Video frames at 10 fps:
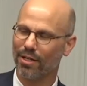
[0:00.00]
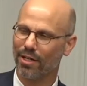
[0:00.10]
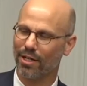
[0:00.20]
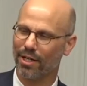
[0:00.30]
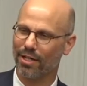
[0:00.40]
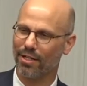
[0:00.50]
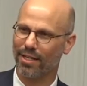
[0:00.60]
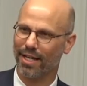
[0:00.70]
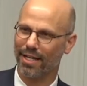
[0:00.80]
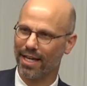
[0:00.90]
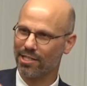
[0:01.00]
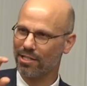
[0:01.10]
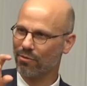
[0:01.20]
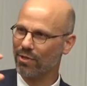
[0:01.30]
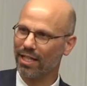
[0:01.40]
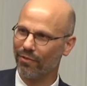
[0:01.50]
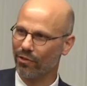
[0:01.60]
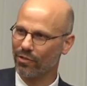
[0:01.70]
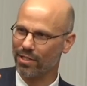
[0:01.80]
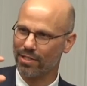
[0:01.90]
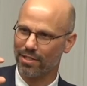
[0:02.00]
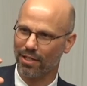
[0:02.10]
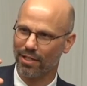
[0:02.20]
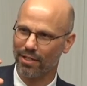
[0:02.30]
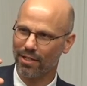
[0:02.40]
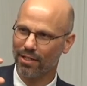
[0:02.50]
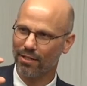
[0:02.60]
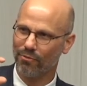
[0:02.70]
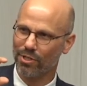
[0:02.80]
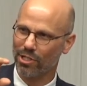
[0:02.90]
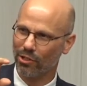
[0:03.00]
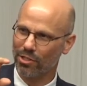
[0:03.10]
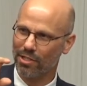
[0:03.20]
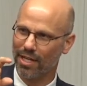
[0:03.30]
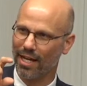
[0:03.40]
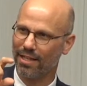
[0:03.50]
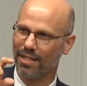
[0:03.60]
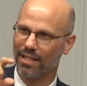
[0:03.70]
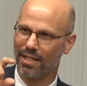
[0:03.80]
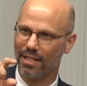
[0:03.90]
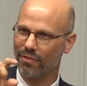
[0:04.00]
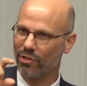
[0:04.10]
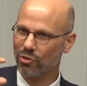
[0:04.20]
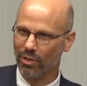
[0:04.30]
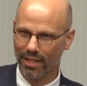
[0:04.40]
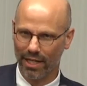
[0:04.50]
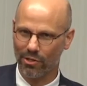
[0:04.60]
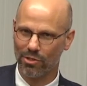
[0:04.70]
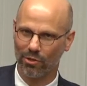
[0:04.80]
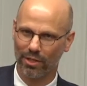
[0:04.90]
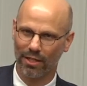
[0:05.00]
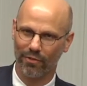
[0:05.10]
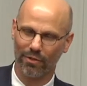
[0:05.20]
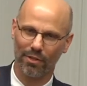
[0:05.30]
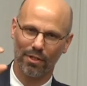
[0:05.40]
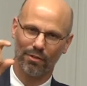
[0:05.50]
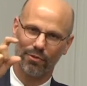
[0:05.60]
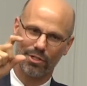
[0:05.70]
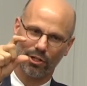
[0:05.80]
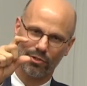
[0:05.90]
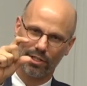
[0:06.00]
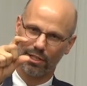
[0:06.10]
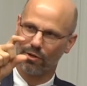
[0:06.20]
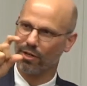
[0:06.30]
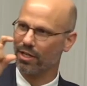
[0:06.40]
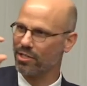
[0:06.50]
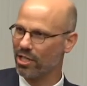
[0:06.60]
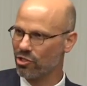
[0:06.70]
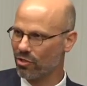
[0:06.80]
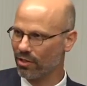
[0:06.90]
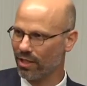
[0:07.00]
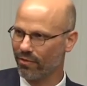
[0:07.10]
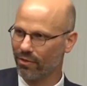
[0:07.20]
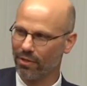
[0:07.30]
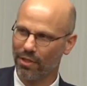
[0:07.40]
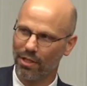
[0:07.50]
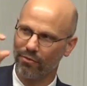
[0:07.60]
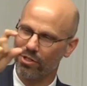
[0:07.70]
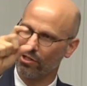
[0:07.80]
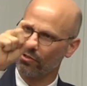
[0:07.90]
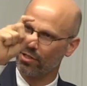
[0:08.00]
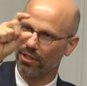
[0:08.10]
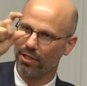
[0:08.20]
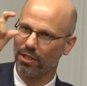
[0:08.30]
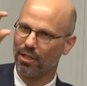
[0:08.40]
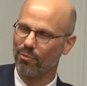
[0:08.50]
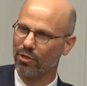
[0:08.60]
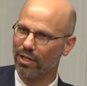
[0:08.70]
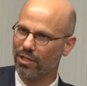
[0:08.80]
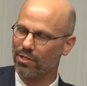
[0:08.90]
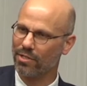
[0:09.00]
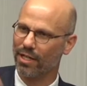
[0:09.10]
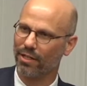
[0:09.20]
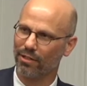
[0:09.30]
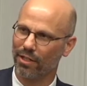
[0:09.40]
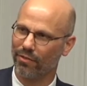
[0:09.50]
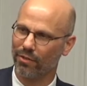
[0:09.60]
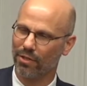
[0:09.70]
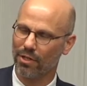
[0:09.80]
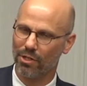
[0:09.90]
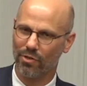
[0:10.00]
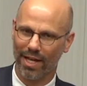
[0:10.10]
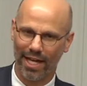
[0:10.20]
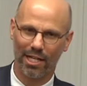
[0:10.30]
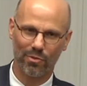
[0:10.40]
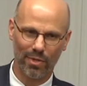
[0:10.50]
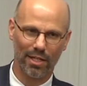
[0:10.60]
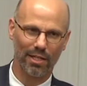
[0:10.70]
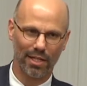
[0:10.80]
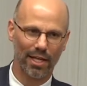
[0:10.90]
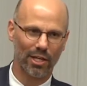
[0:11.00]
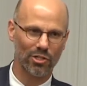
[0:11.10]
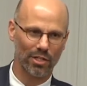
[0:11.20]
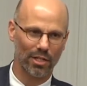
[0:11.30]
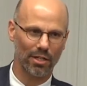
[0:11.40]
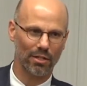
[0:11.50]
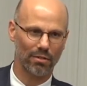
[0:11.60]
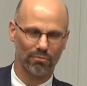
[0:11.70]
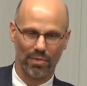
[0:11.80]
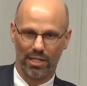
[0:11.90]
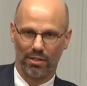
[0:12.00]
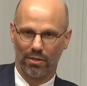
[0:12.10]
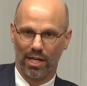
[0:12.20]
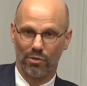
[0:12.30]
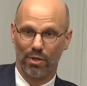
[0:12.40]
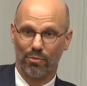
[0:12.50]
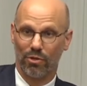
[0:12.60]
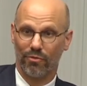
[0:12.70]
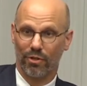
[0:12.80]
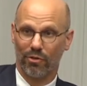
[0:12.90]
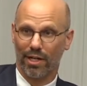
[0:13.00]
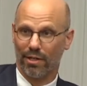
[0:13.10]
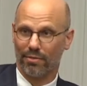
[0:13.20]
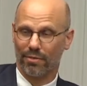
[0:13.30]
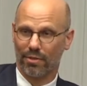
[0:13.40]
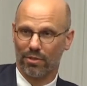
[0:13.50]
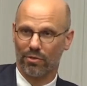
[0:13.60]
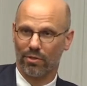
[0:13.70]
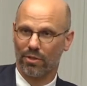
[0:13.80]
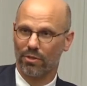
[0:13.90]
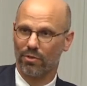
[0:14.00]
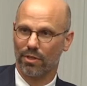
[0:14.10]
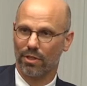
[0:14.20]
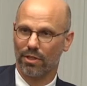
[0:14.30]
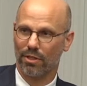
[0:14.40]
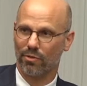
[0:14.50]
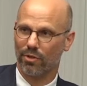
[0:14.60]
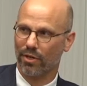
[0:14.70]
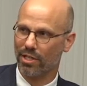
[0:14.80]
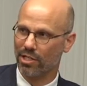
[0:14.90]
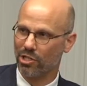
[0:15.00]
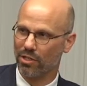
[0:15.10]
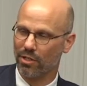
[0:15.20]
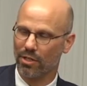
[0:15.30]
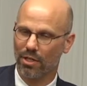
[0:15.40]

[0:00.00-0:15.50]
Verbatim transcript: Uh, that has three levels. It's uh, results at the individual and household level, results at the organizational level, results at the community and societal level. So as we engage in, as, a, as we approve a grant to, a, to, a, to an organization,